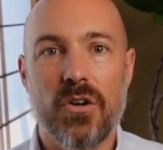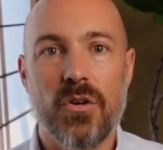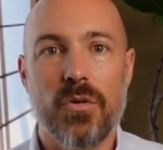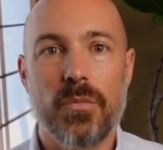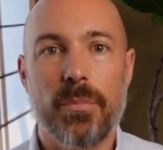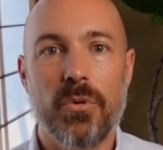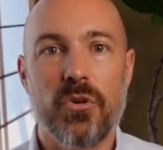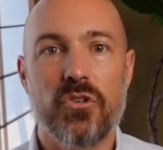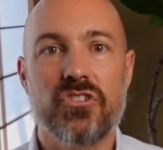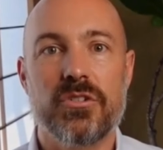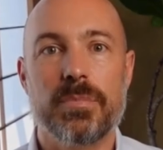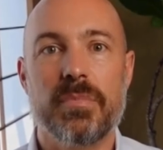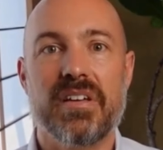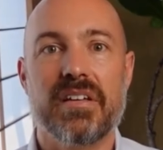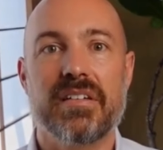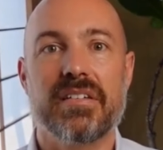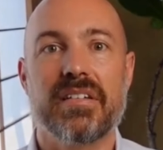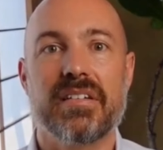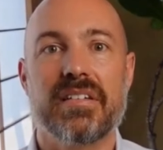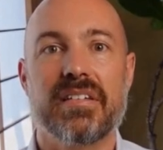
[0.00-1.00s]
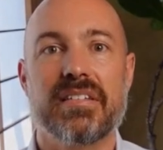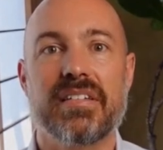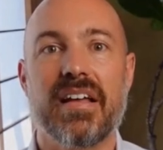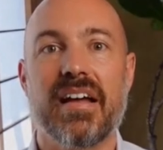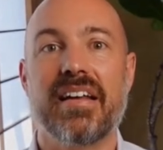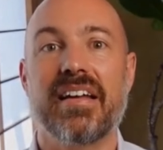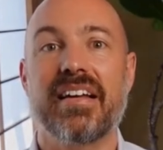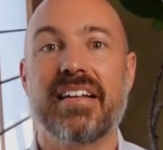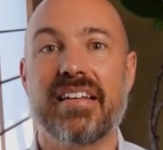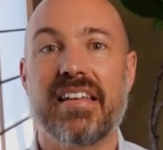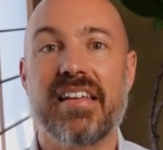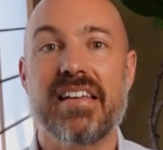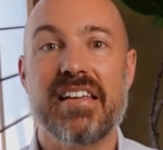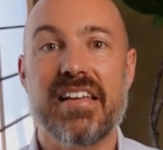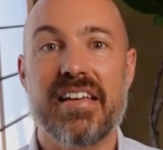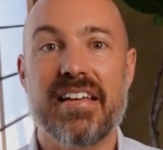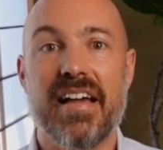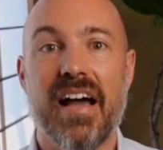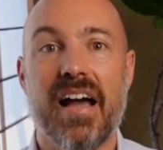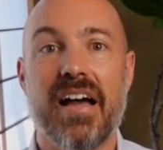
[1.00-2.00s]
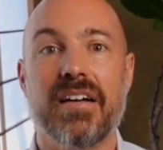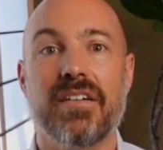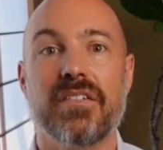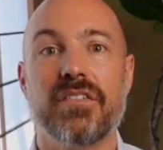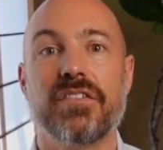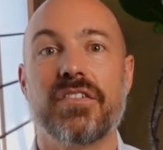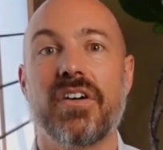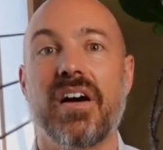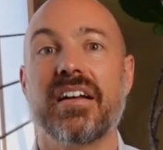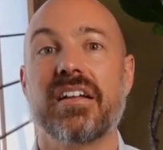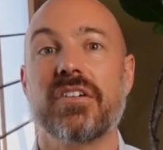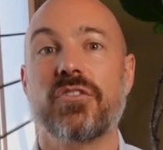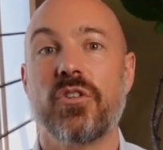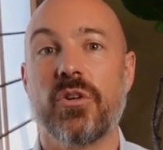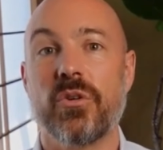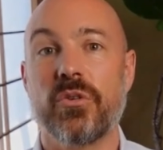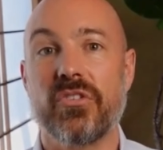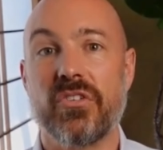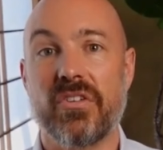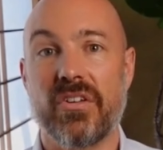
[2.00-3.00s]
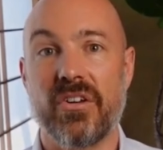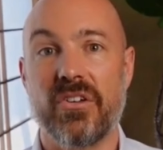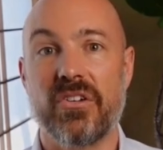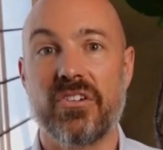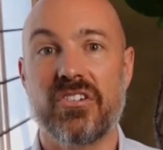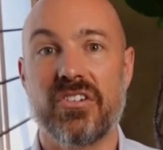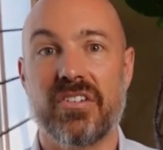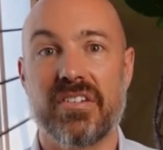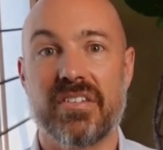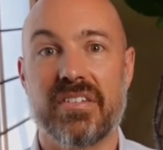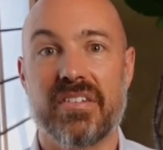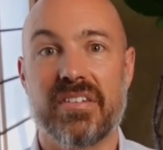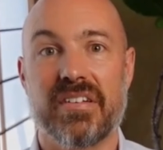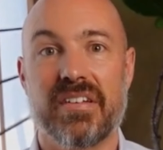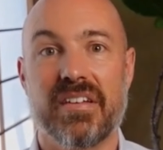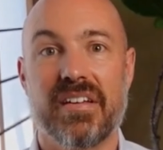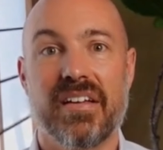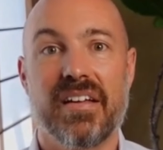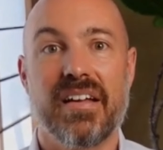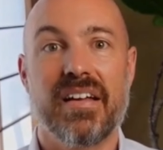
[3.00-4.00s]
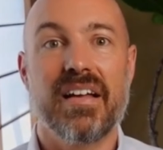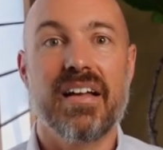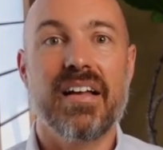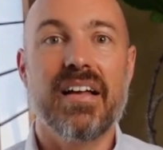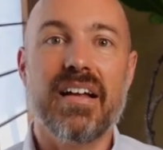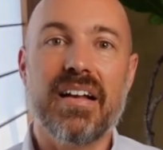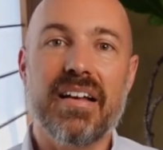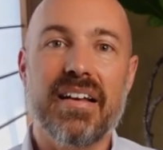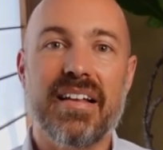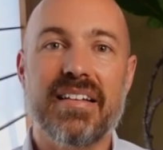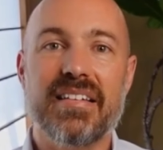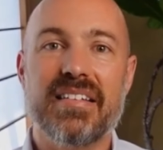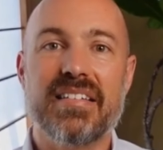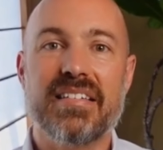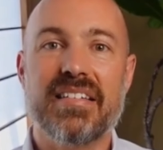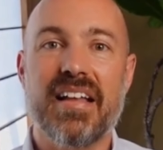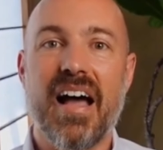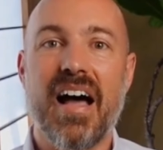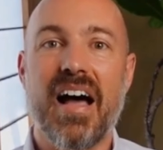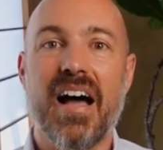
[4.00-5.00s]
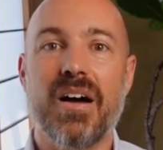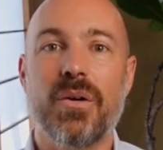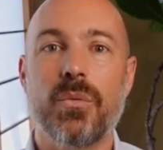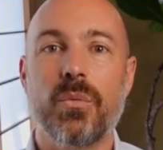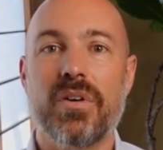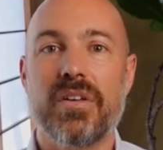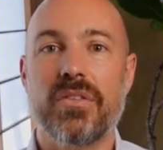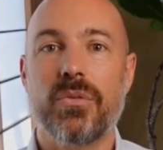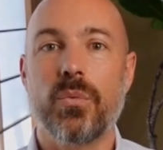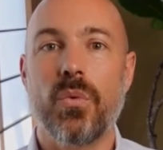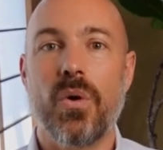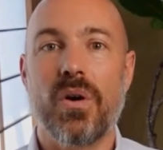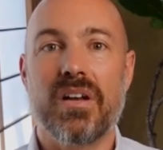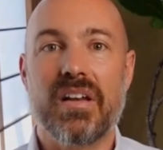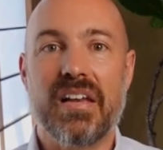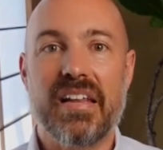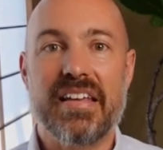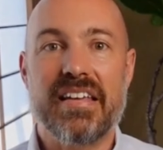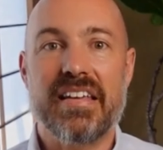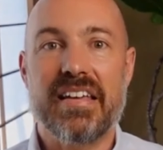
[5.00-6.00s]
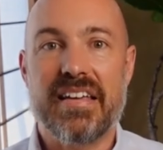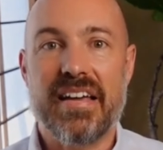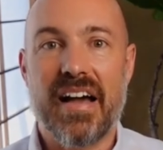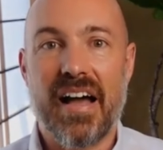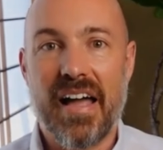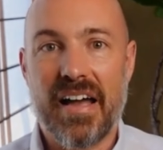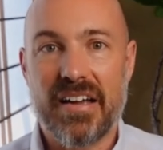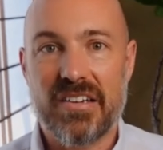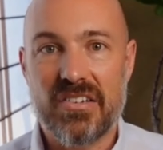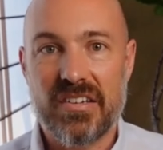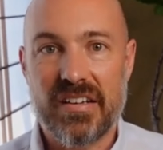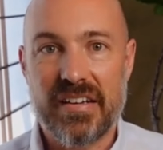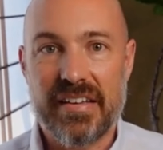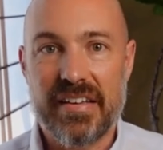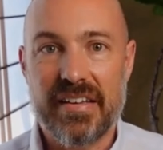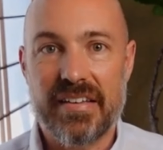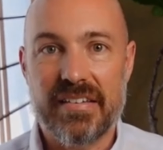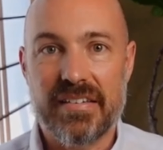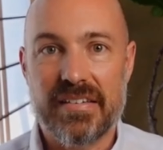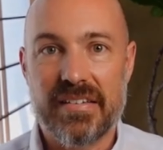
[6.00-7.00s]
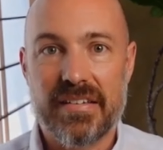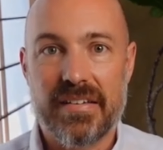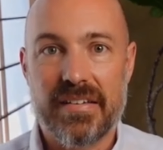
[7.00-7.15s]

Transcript: pushed me into studying leaky gut and finding real solutions. Let's start with what leaky gut actually is.